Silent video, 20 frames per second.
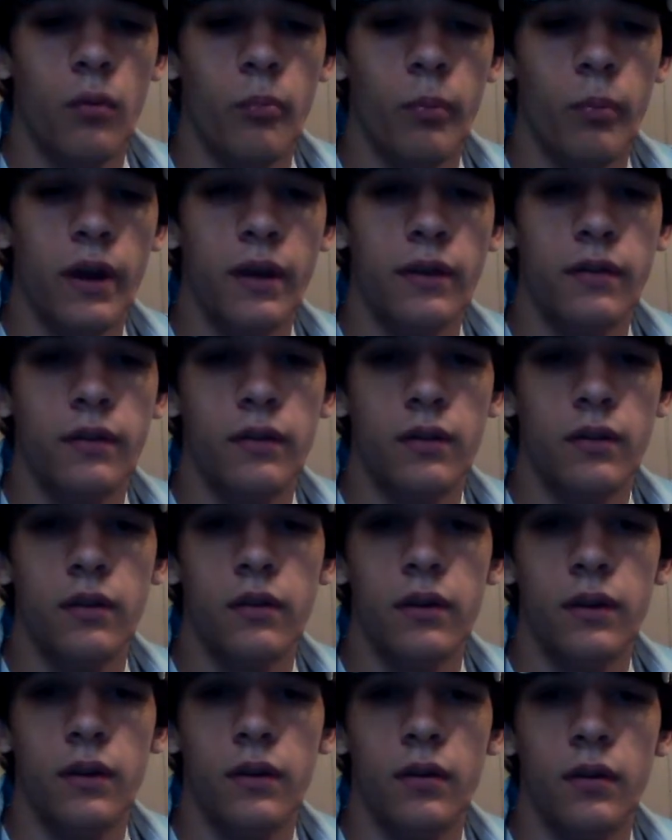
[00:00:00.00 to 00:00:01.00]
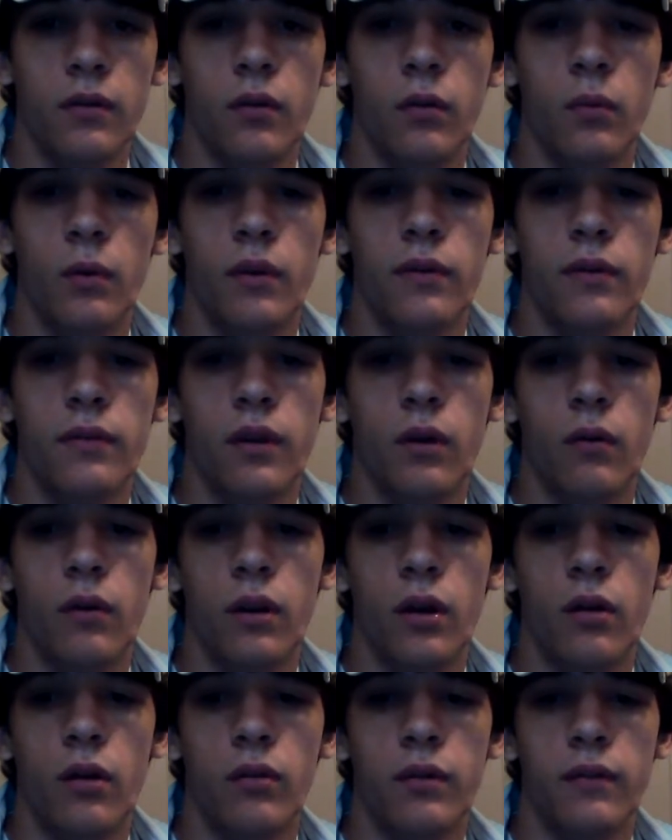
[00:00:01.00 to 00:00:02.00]
basically what's
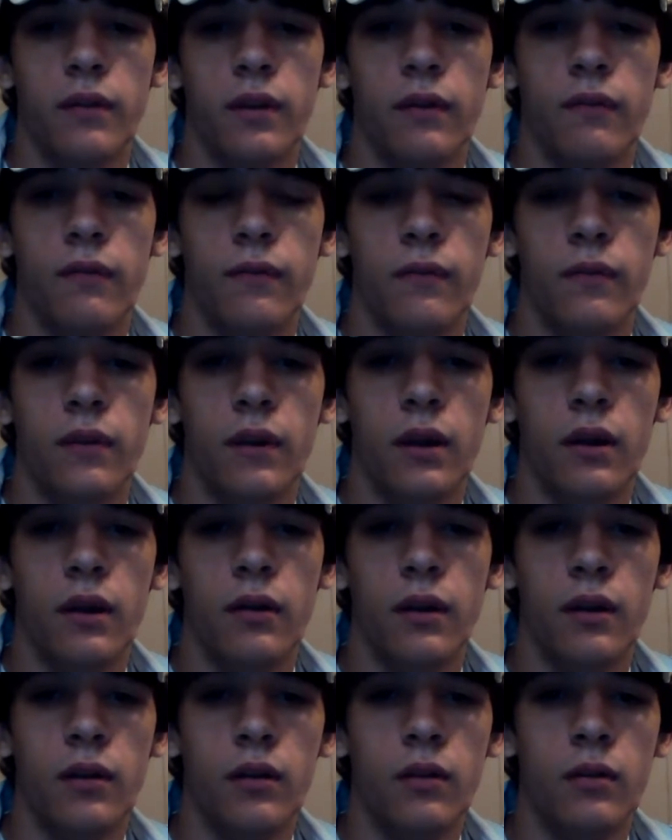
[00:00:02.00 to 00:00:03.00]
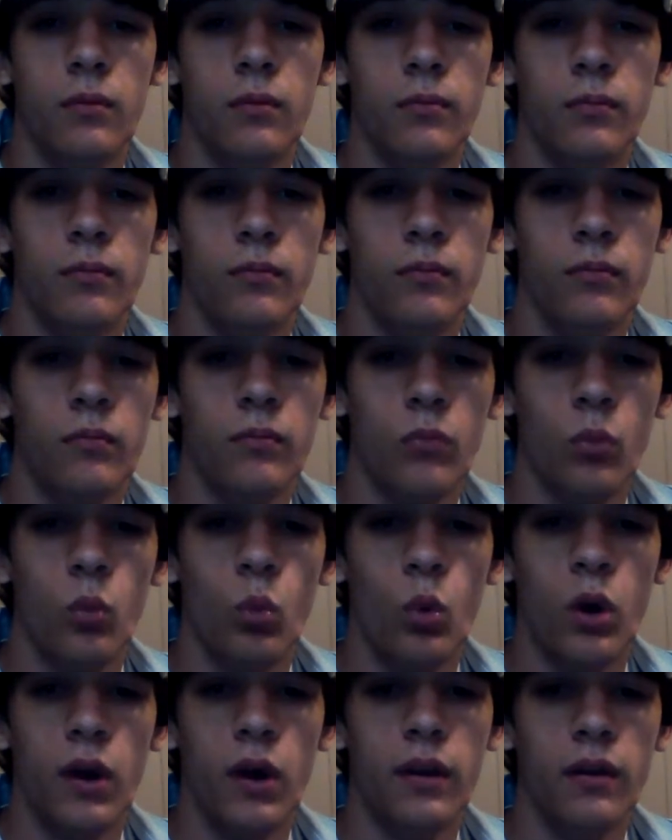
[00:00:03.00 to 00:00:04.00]
going on is they're telling him
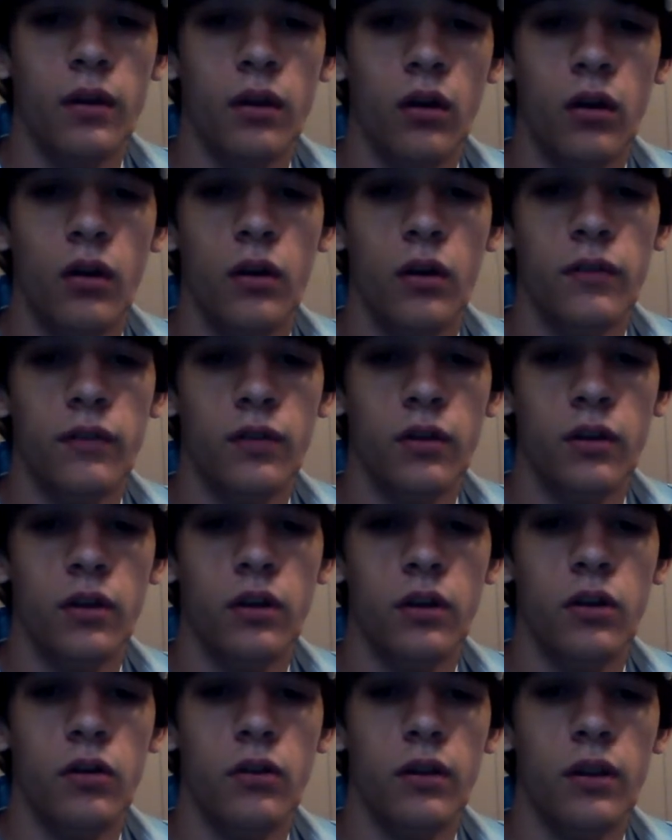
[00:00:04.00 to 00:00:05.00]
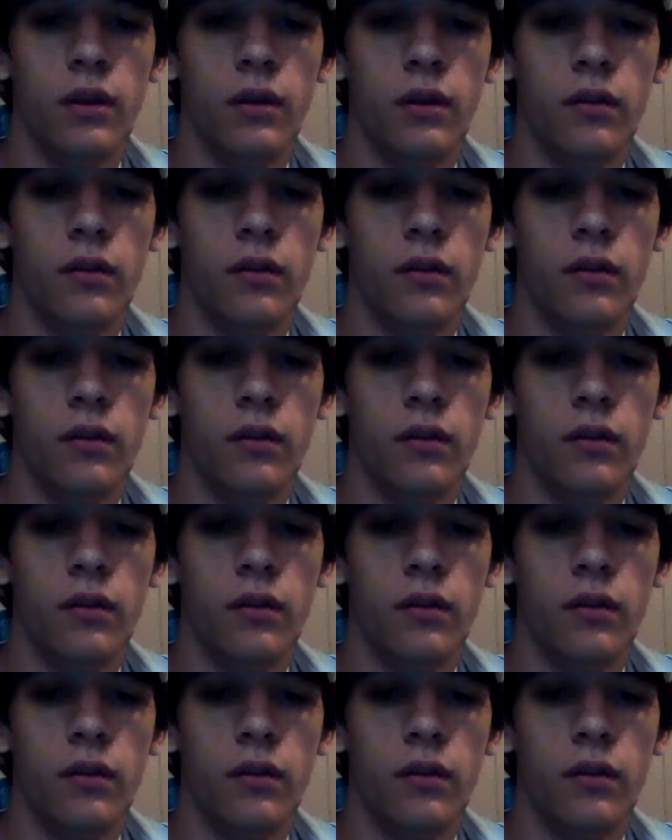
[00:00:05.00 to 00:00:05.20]
what Gon's gonna do